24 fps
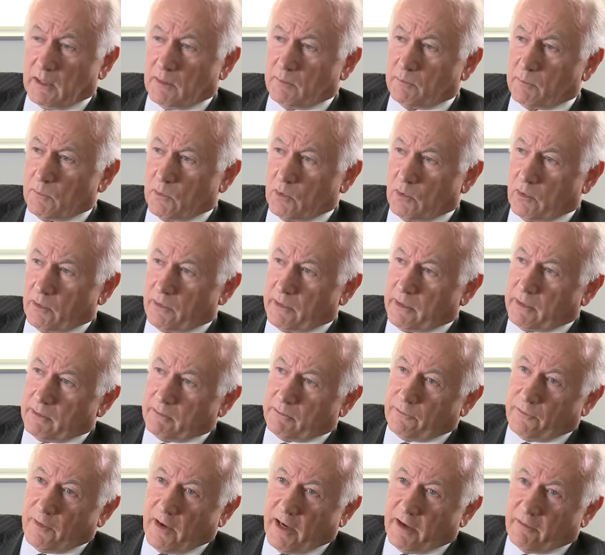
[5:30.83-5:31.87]
more than
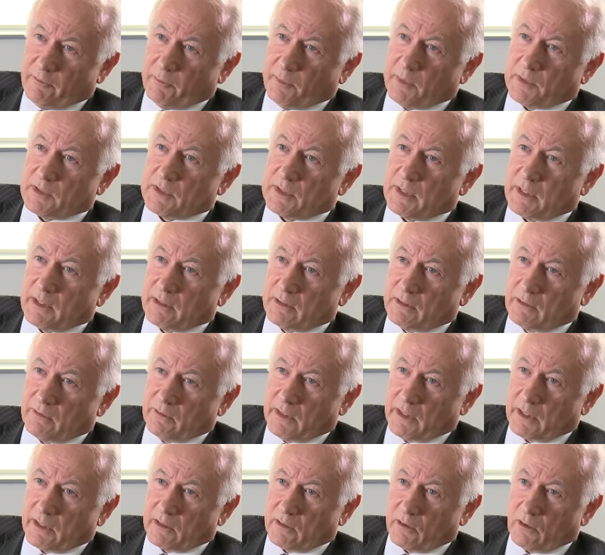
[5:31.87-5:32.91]
5% of
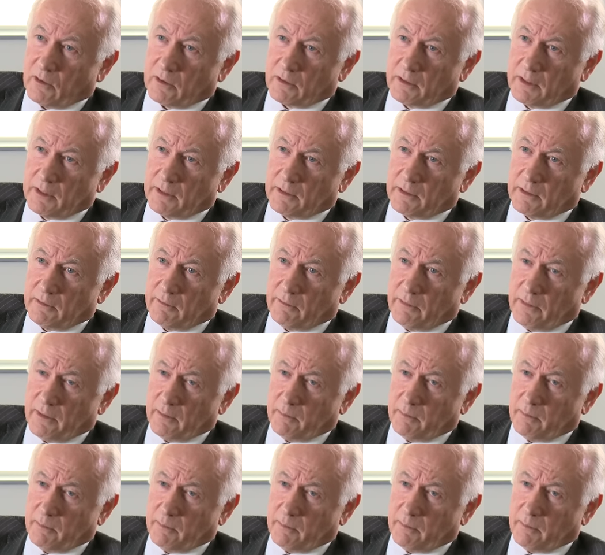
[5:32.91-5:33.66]
their cognitive